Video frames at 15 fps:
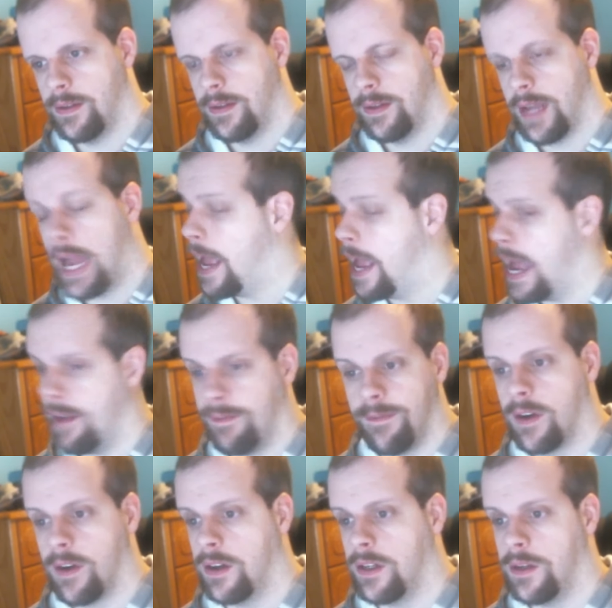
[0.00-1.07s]
have
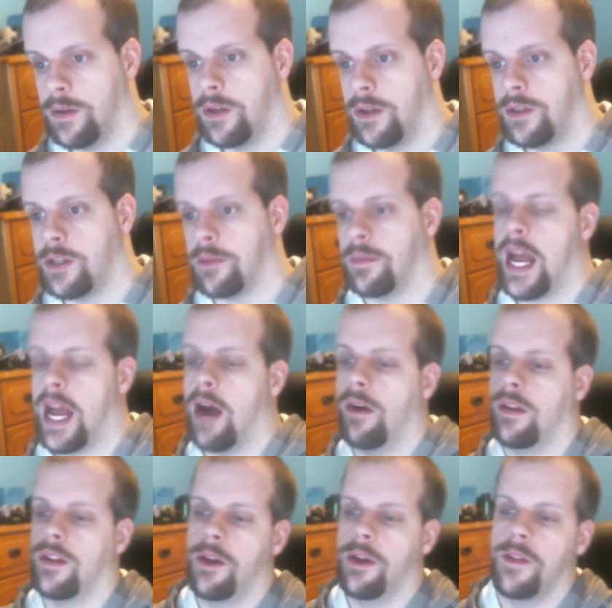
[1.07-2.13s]
fun doing YouTube. Now,
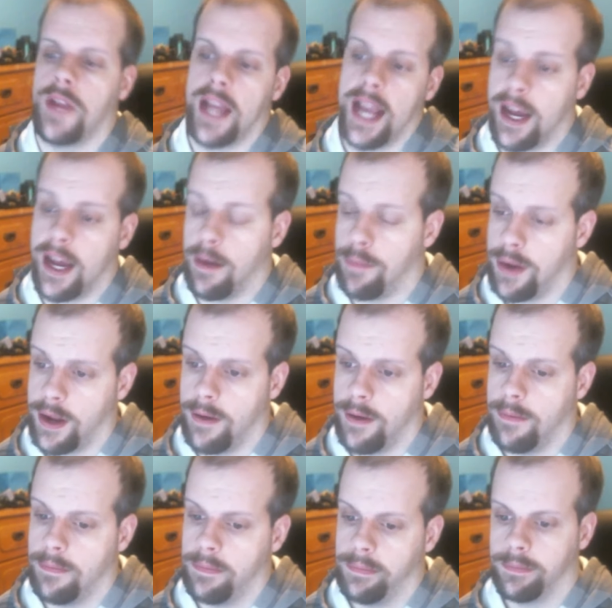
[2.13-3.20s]
another thing I got to bring up.
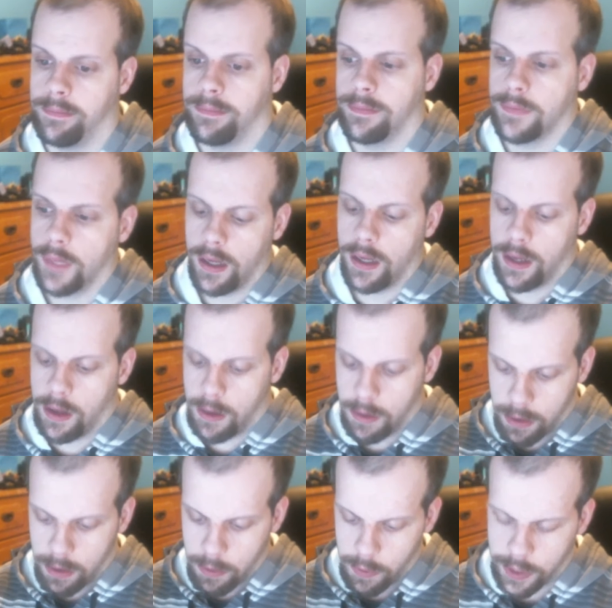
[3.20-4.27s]

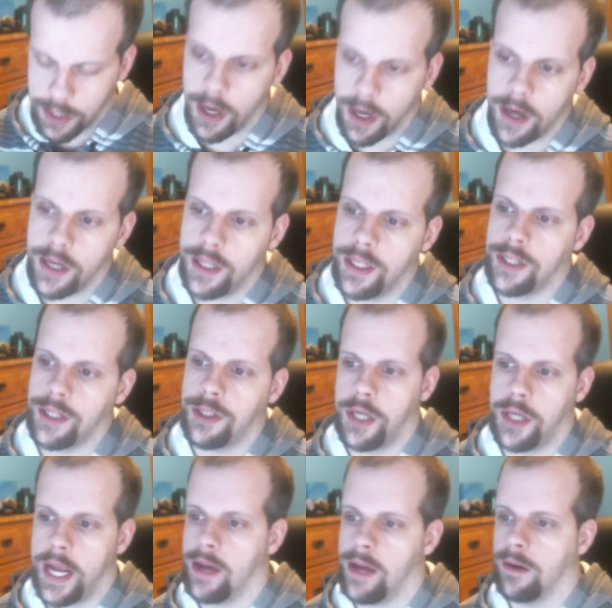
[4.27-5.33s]
We started this
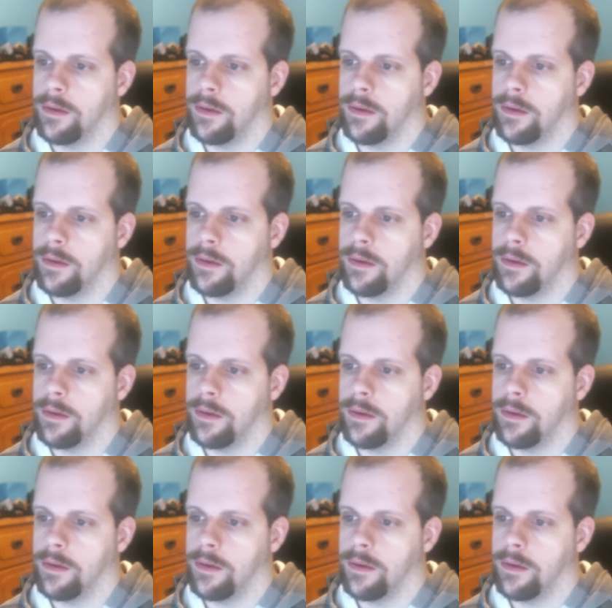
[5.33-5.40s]
channel